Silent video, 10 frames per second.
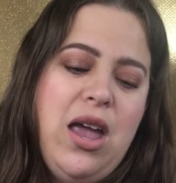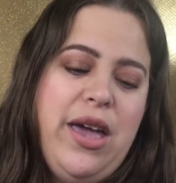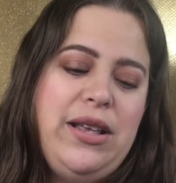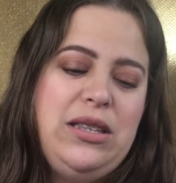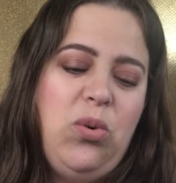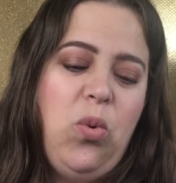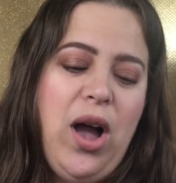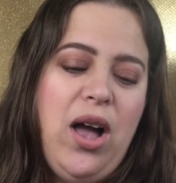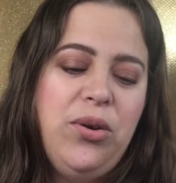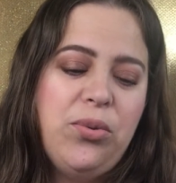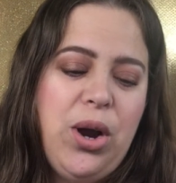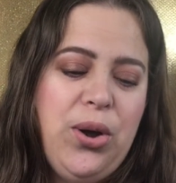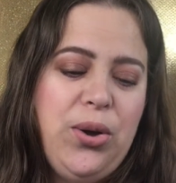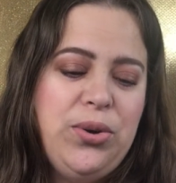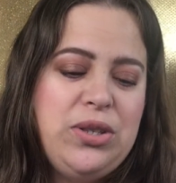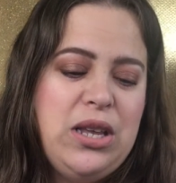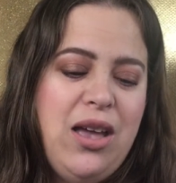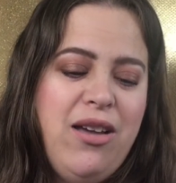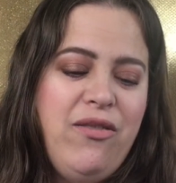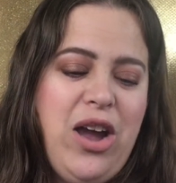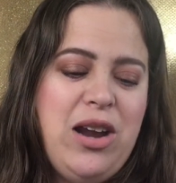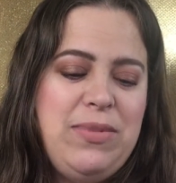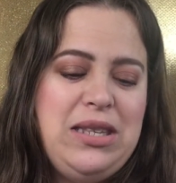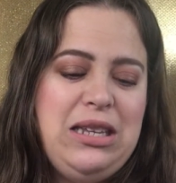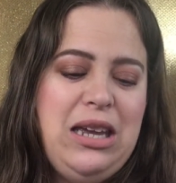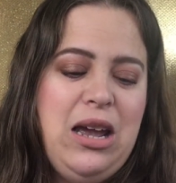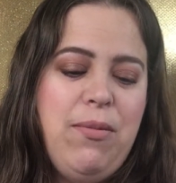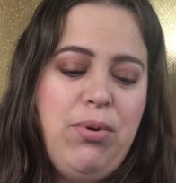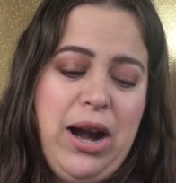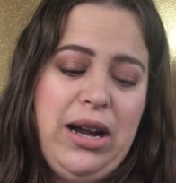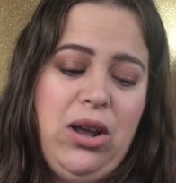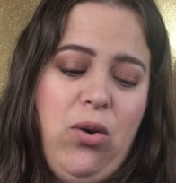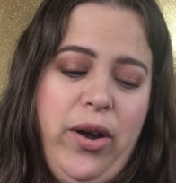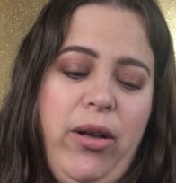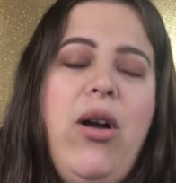It is the Wild Rose Vitamin C Brightening Oil.